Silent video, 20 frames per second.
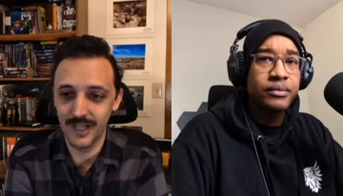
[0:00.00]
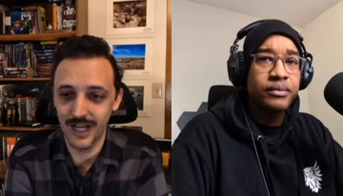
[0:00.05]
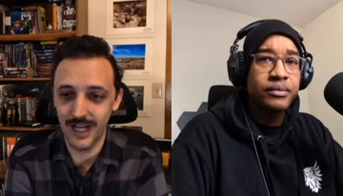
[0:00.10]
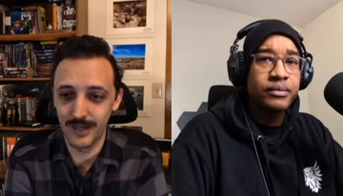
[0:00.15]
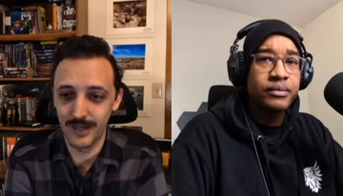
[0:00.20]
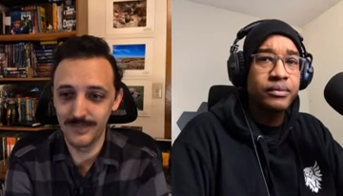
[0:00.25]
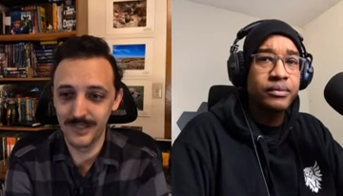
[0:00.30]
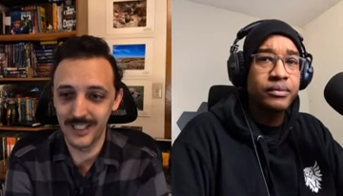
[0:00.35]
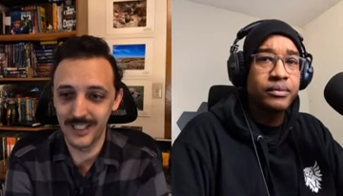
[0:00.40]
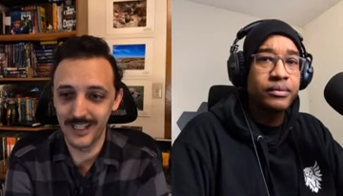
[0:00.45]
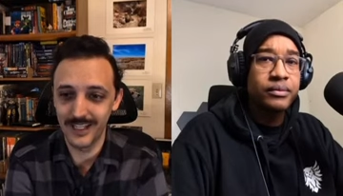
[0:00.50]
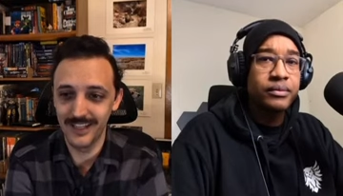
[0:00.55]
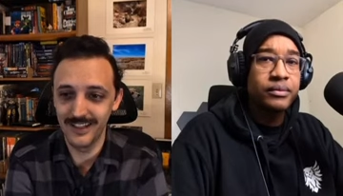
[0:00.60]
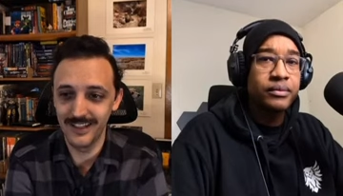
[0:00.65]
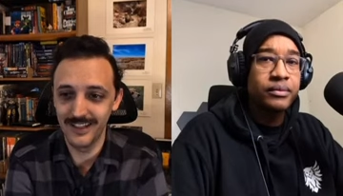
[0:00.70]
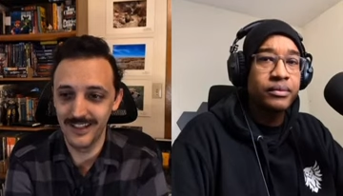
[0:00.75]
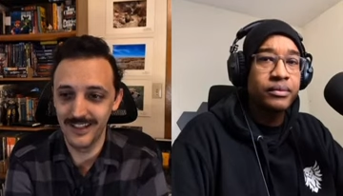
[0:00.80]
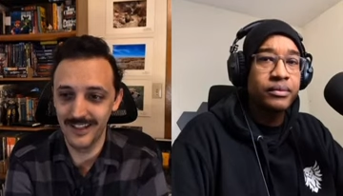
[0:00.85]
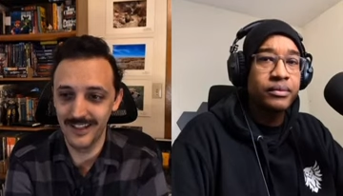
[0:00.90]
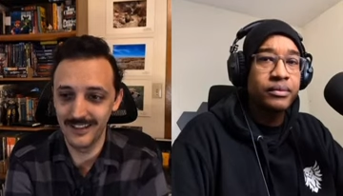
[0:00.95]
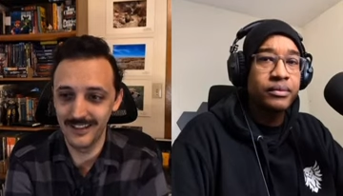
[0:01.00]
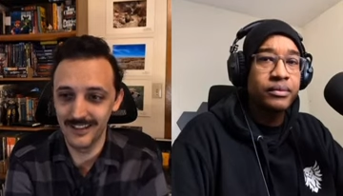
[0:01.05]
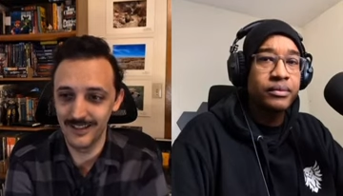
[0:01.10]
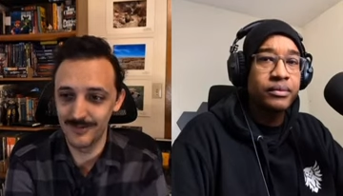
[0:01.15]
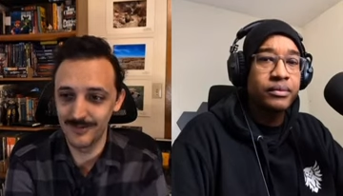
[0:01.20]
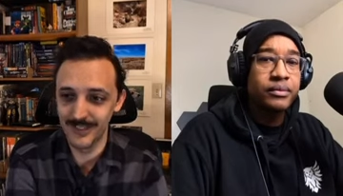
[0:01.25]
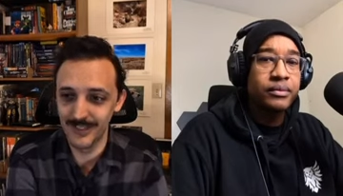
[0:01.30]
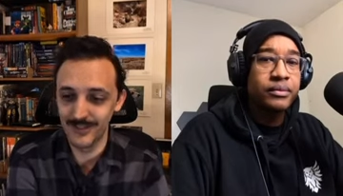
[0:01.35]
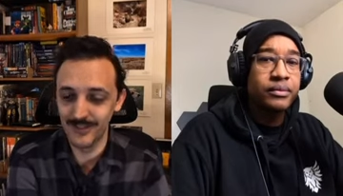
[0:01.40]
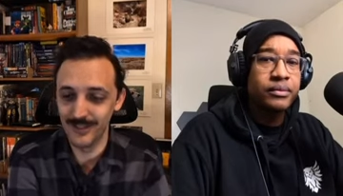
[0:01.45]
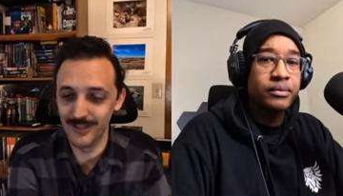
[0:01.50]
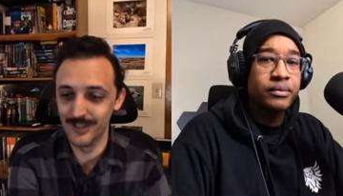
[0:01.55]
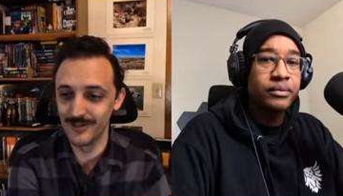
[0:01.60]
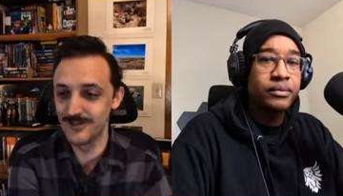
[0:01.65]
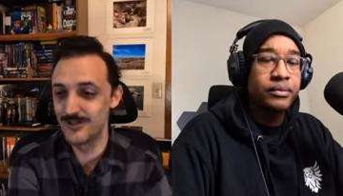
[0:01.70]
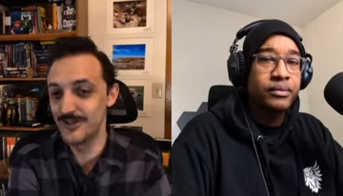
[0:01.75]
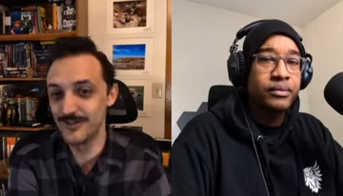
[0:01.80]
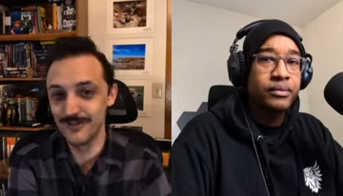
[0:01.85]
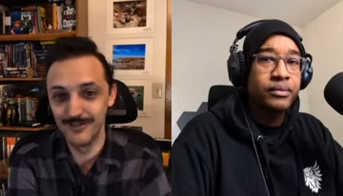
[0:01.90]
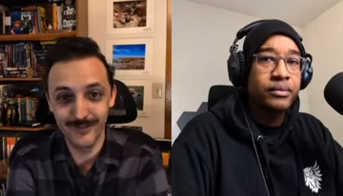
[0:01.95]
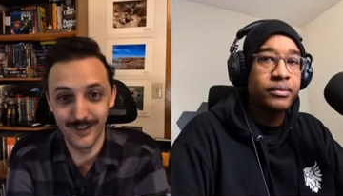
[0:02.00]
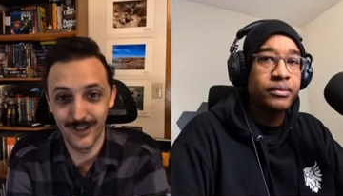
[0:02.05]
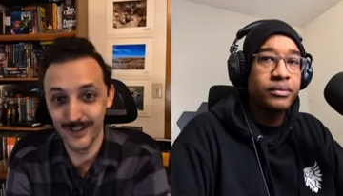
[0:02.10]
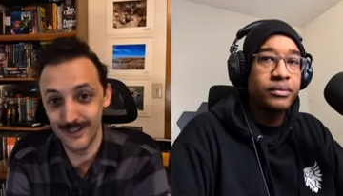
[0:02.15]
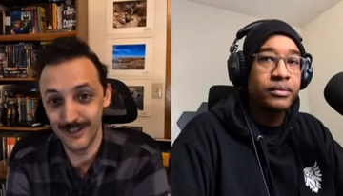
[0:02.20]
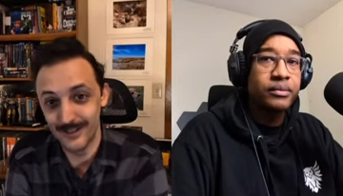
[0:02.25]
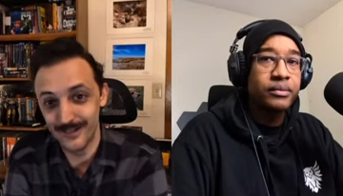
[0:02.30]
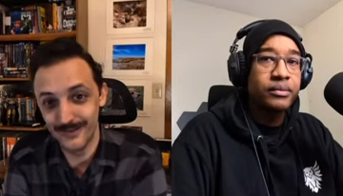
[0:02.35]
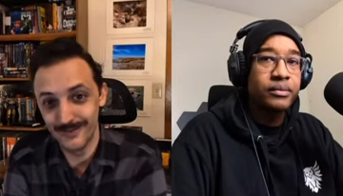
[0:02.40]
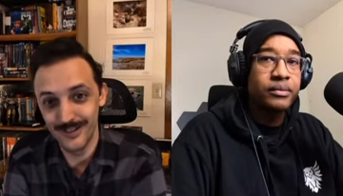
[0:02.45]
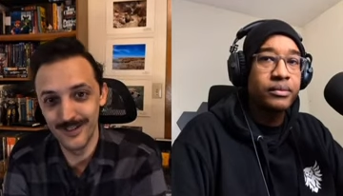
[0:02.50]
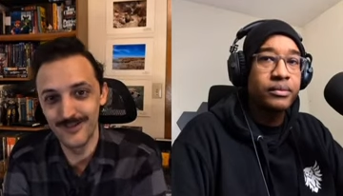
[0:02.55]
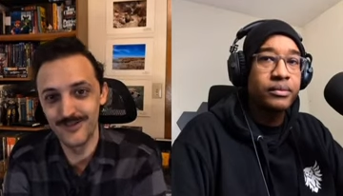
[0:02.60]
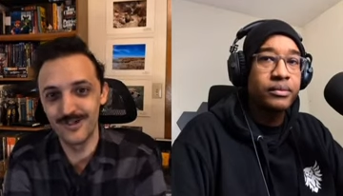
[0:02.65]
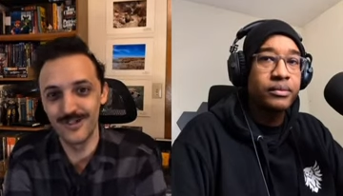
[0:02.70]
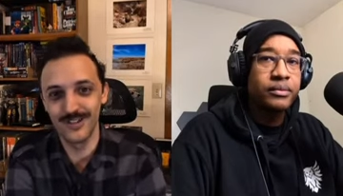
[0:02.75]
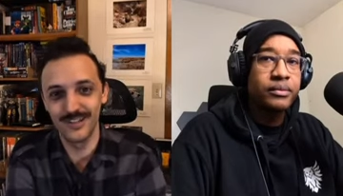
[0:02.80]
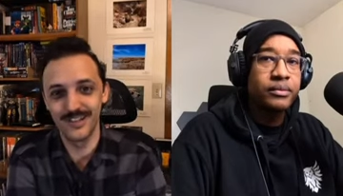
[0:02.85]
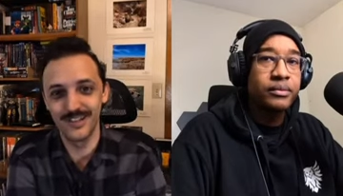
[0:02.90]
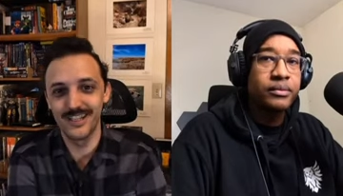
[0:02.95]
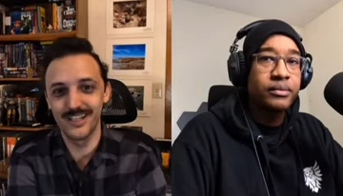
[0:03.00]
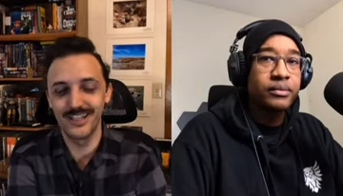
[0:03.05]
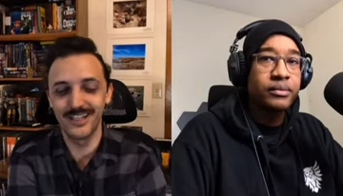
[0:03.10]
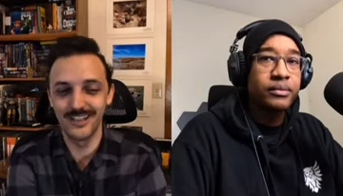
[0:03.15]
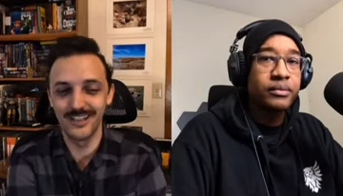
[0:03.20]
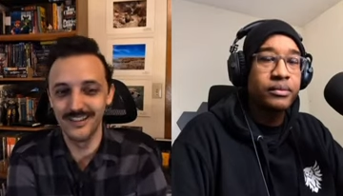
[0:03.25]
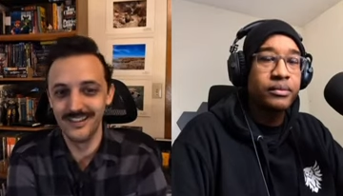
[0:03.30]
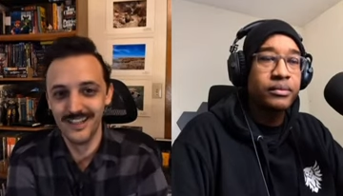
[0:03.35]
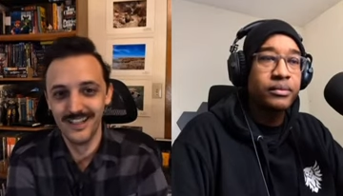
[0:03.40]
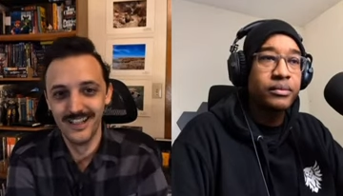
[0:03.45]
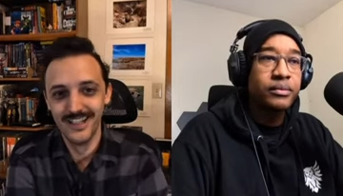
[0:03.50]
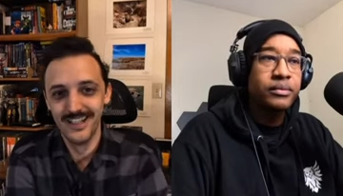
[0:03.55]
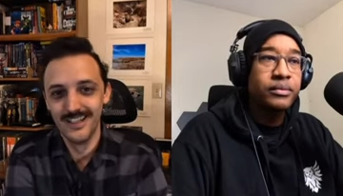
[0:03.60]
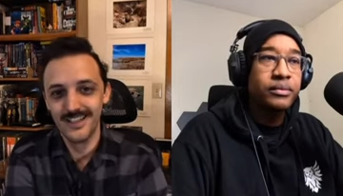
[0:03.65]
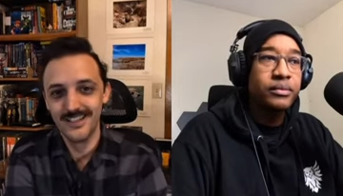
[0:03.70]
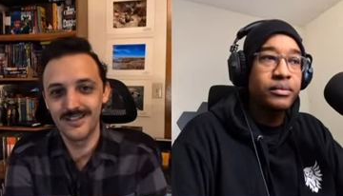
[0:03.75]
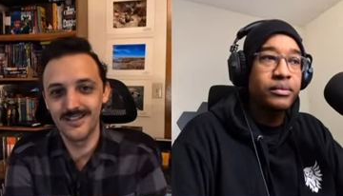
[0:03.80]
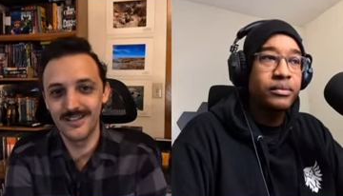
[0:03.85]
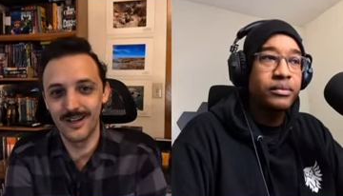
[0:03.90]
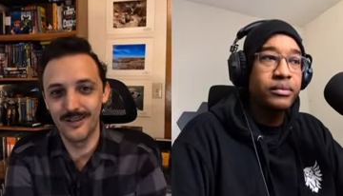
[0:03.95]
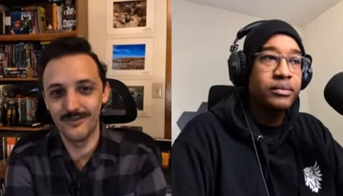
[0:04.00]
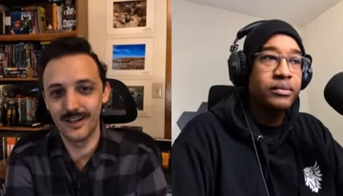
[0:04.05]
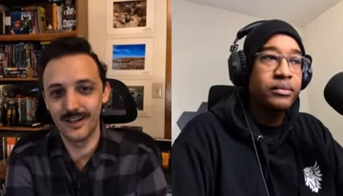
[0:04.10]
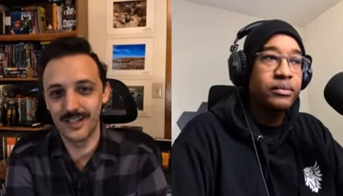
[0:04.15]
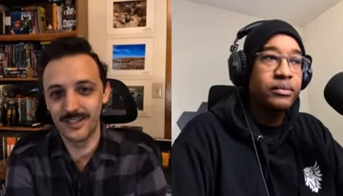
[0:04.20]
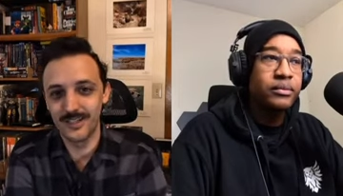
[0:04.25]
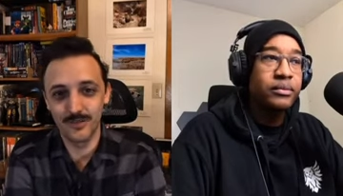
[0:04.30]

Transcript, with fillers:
Speaker 1: complicated i think when you go too far in the future you get stuff like